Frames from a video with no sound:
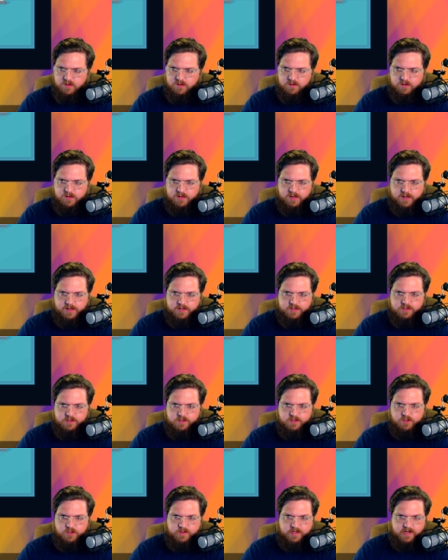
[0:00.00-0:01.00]
Uh,
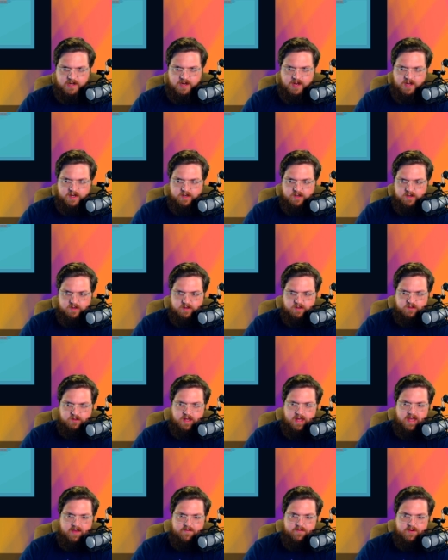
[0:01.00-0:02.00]
you cannot
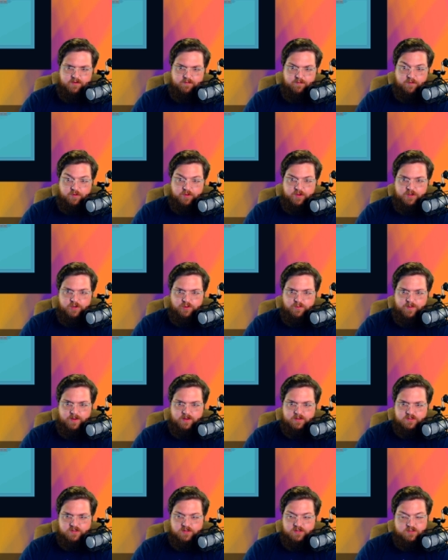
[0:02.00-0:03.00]
have it fully do the
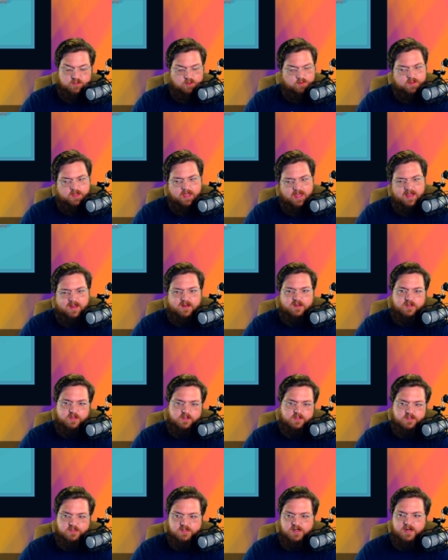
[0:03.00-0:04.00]
puzzle. It's only a hint.
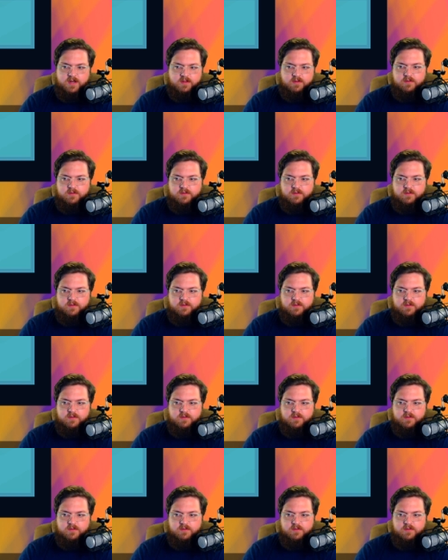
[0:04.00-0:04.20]
It's not a